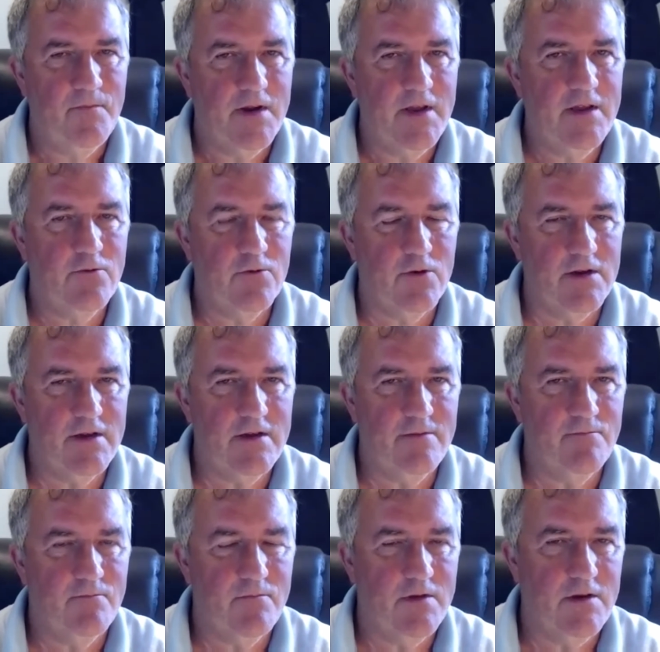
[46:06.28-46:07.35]
Equally,
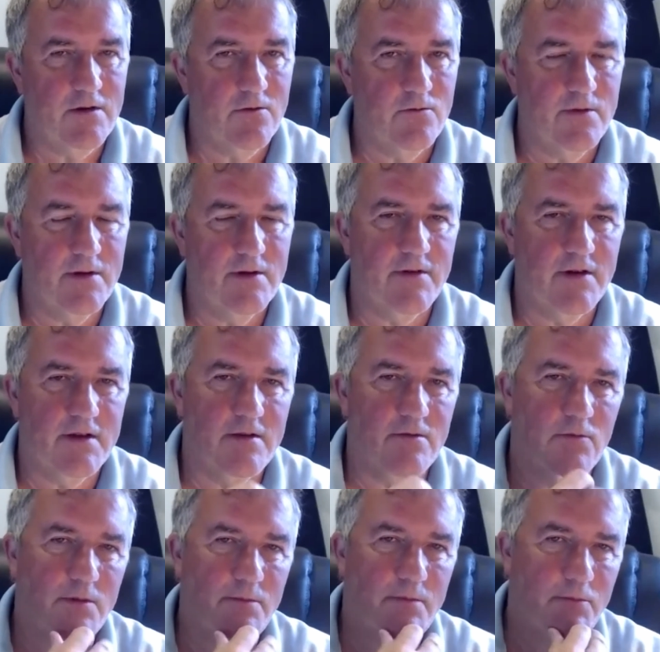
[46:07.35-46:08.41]
we find that
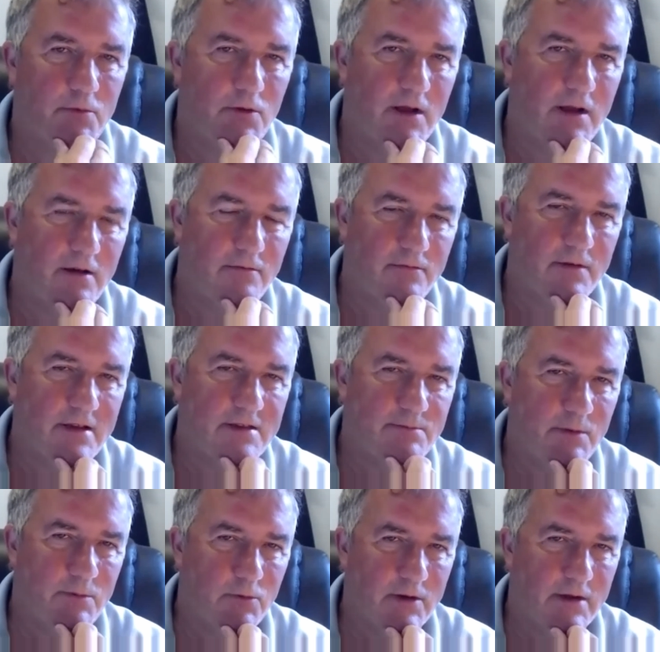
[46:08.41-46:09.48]
when as
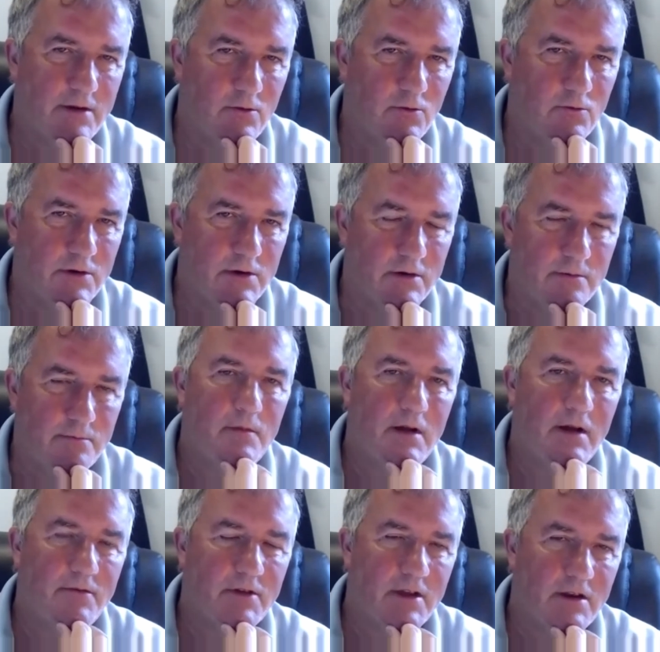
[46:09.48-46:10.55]
people get older,
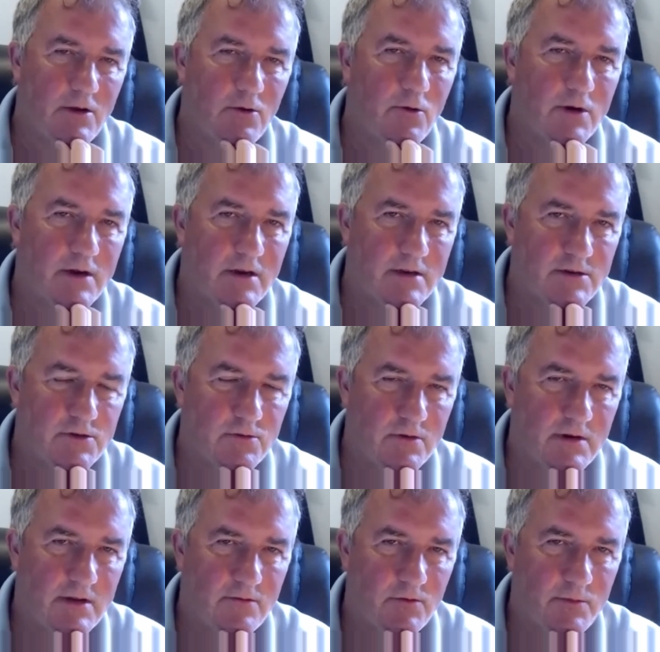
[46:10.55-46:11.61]
having a lower
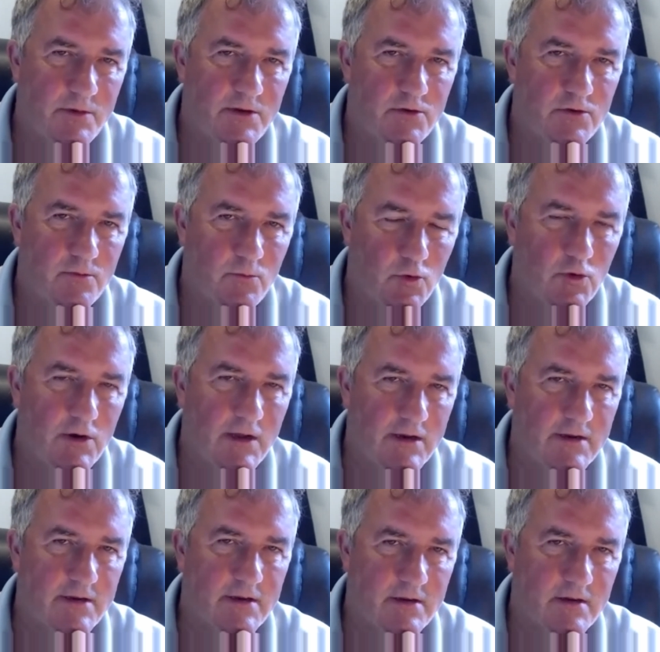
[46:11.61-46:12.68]
cholesterol level means you're more likely
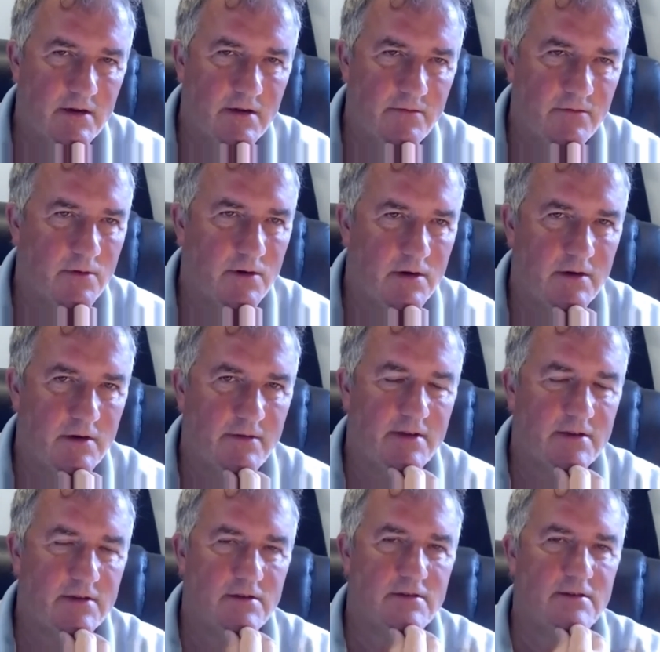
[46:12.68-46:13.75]
to die from
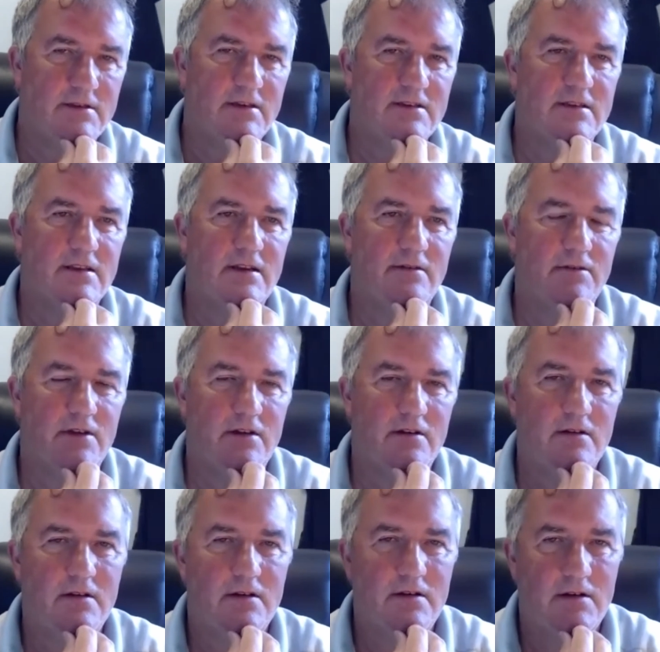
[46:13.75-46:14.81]
cardiovascular disease than having a
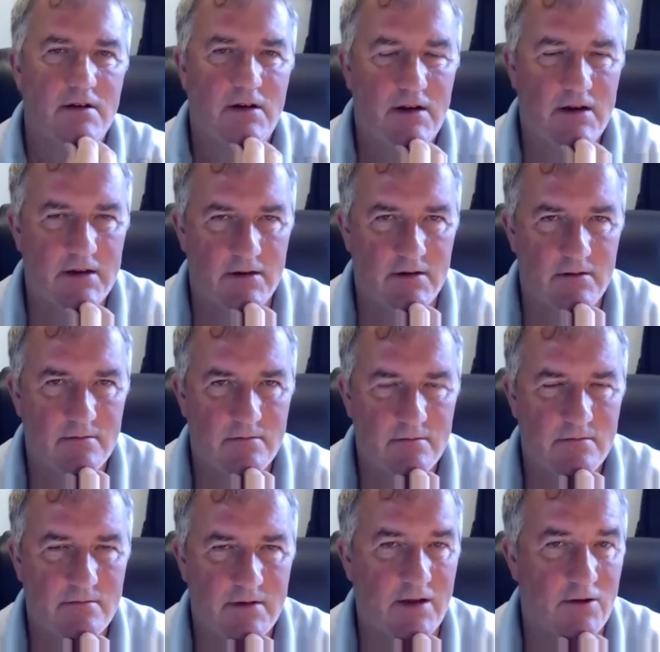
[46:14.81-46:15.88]
higher
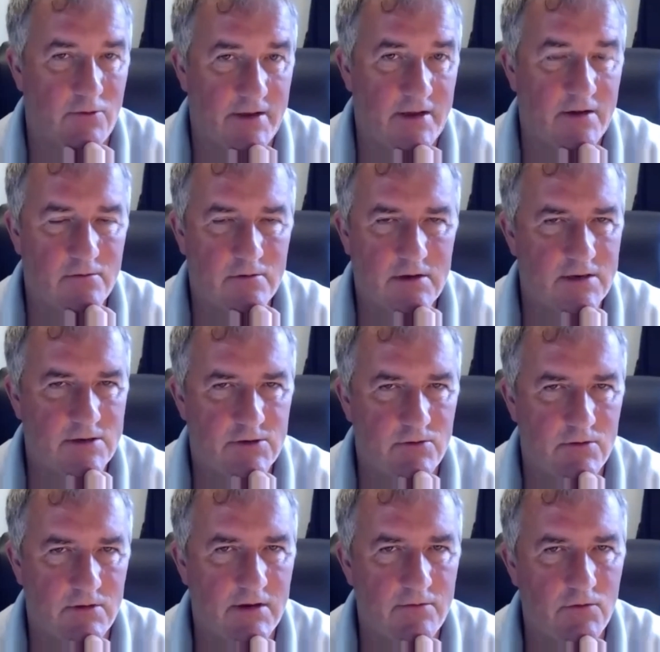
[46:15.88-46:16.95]
LDL
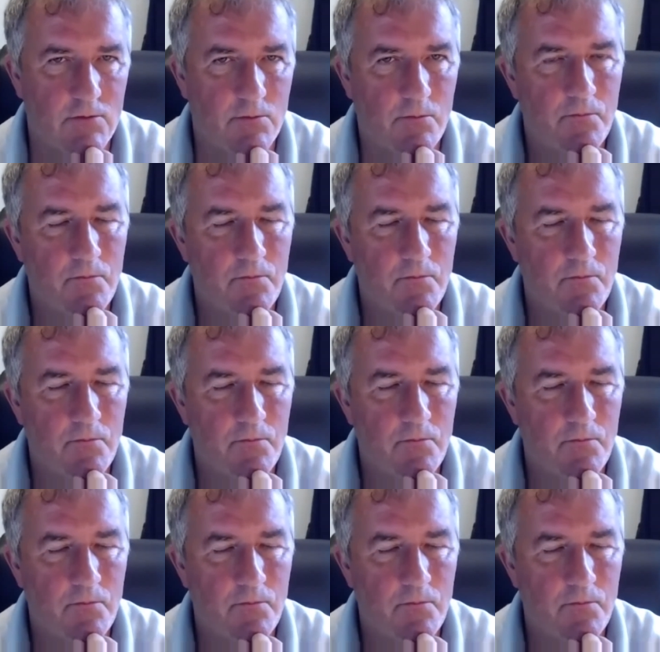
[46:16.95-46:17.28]
cholesterol level.